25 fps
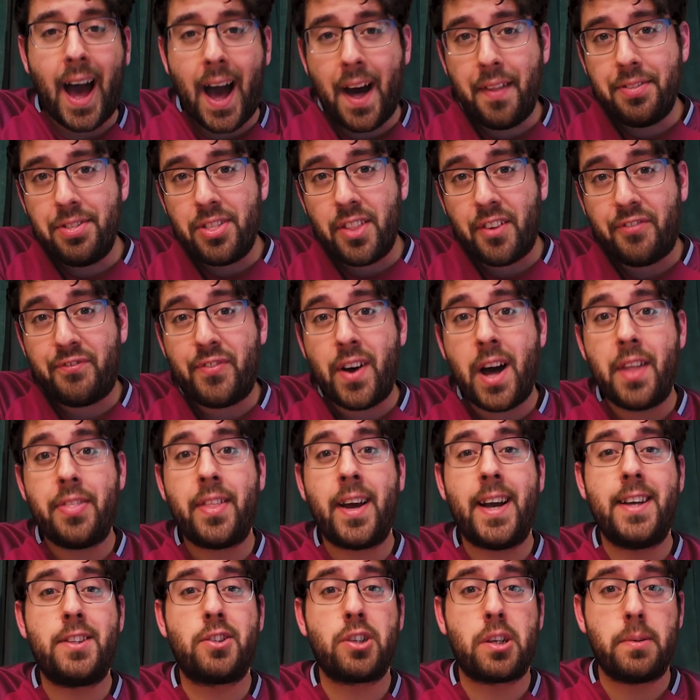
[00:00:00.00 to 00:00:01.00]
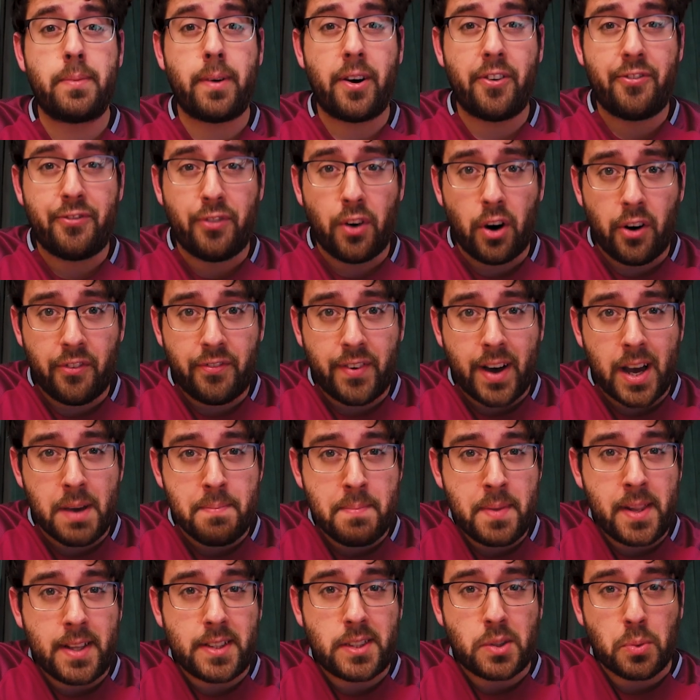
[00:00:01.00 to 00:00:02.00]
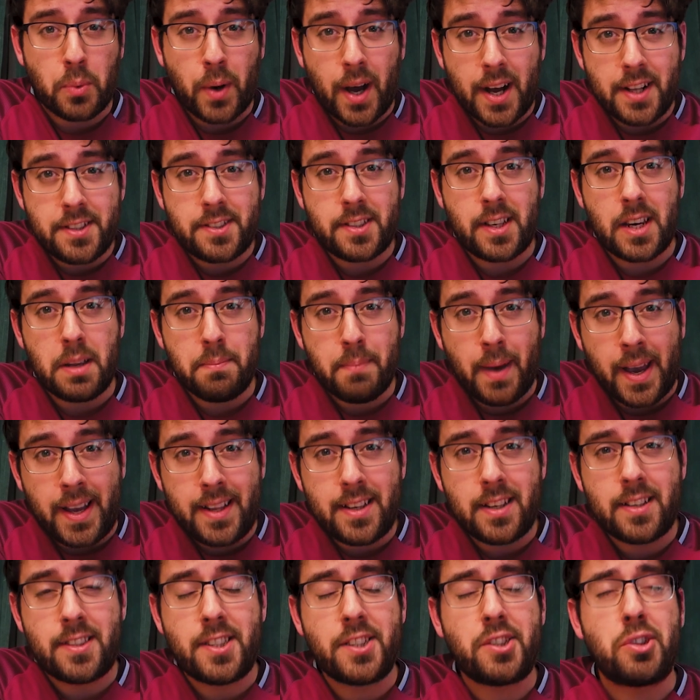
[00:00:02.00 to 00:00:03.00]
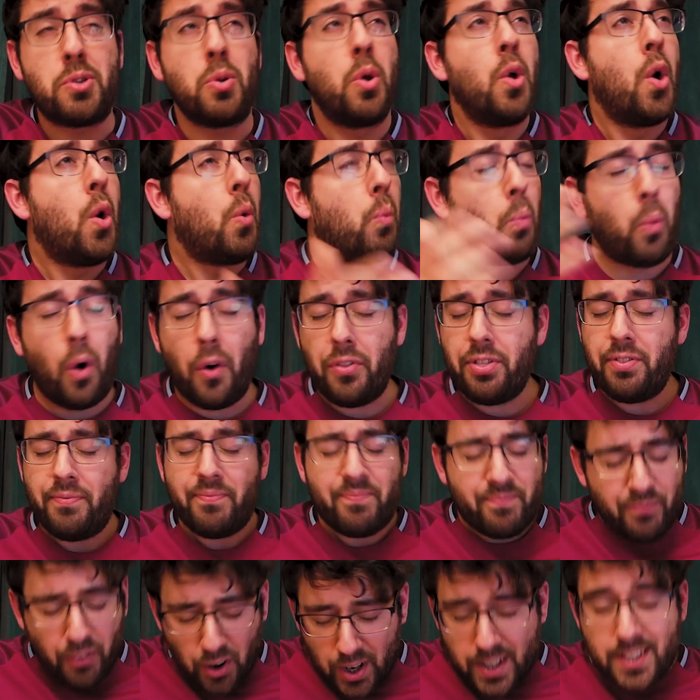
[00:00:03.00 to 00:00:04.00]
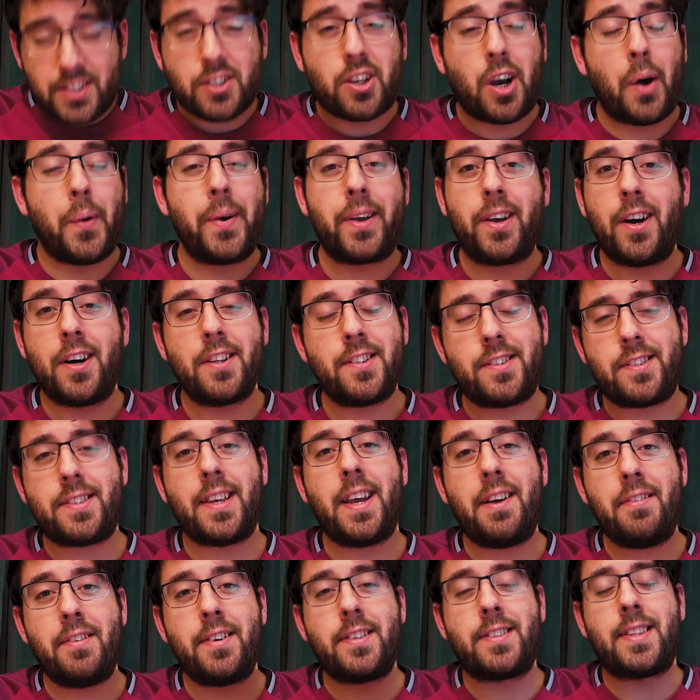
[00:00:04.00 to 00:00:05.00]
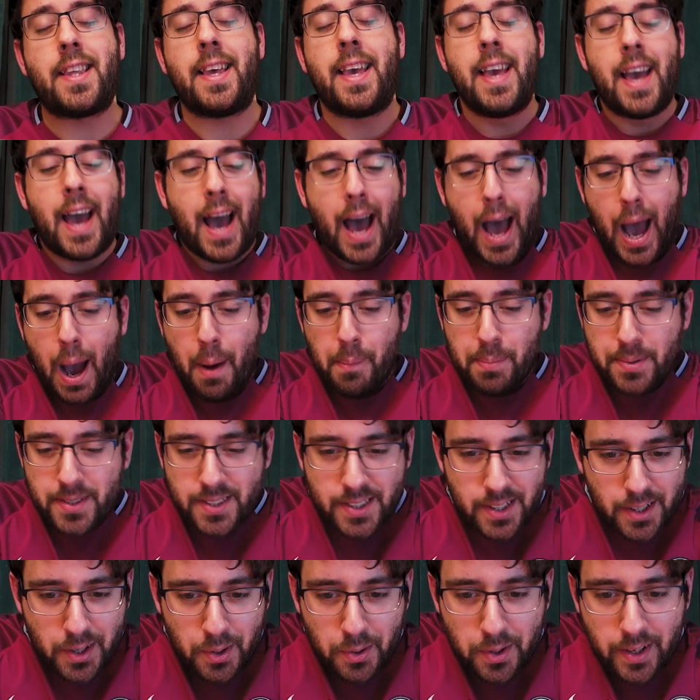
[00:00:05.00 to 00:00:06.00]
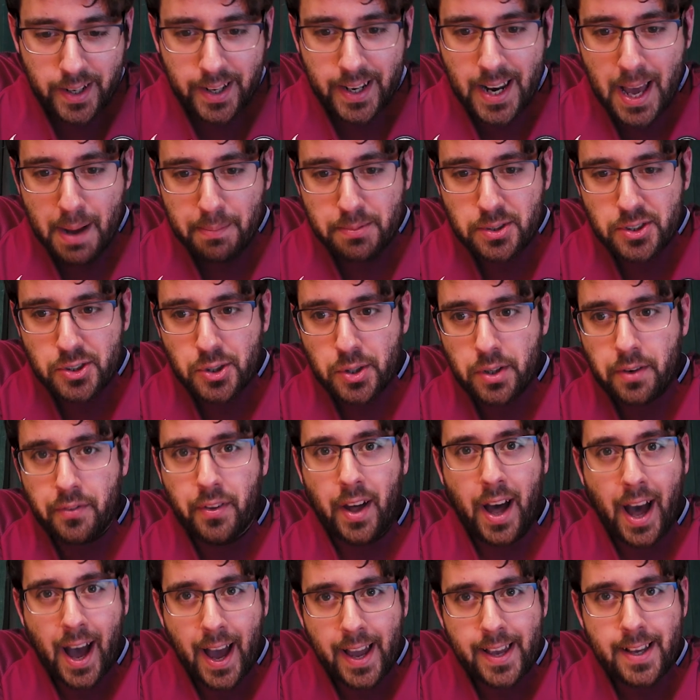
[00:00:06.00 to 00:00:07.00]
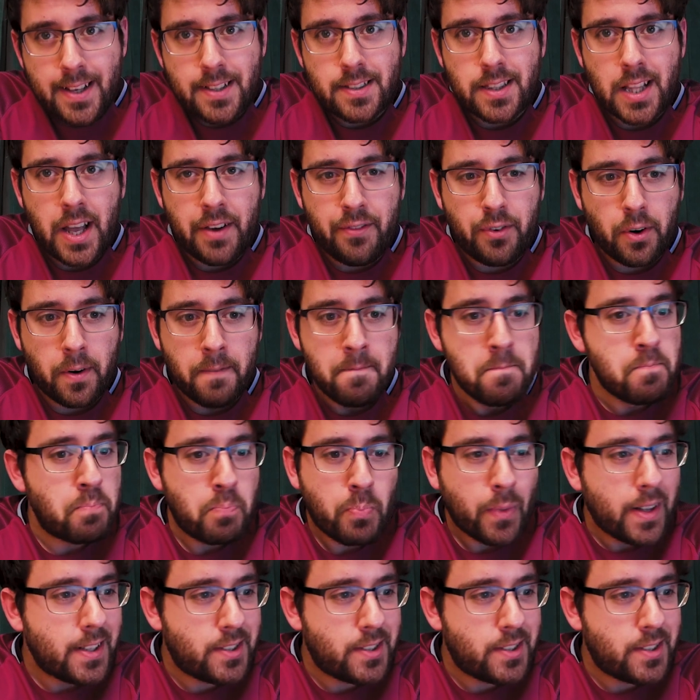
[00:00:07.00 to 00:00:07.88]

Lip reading: And the fact that it took about 4 or 5 minutes to actually make the decision. What the fuck is going on? Seriously, absolutely ineptitude of the highest level.